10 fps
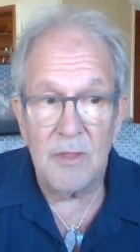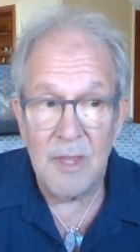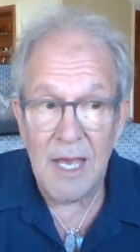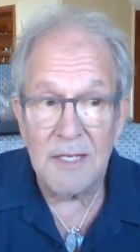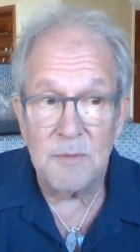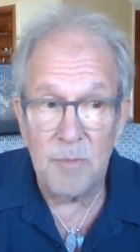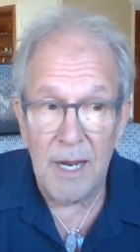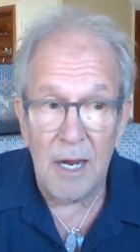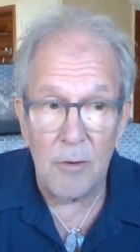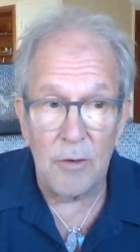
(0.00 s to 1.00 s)
That's
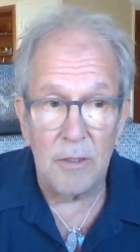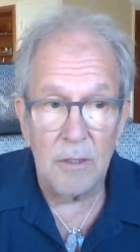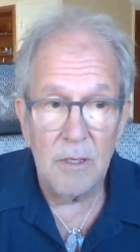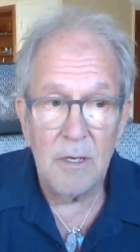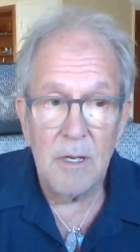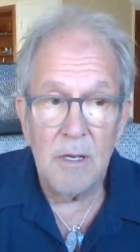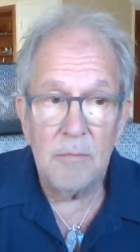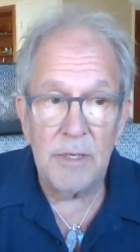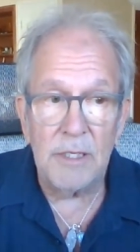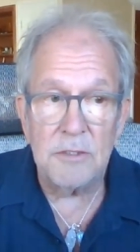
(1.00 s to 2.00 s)
power,
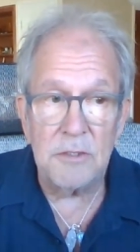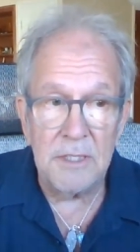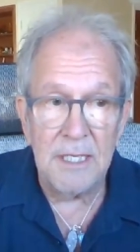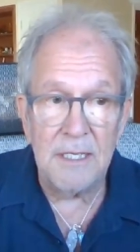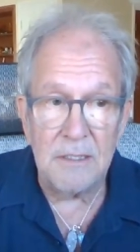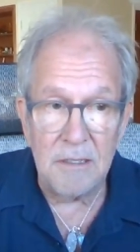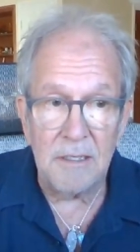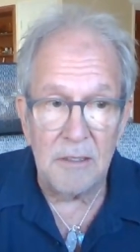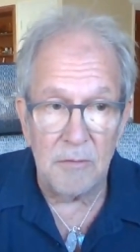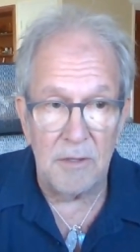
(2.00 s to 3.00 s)
because you can't
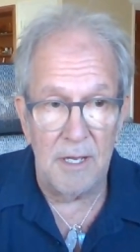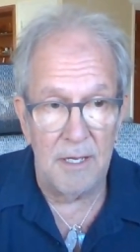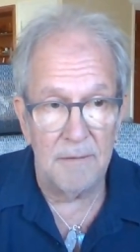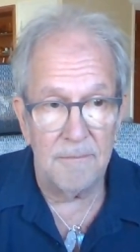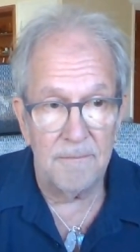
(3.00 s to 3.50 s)
argue with that.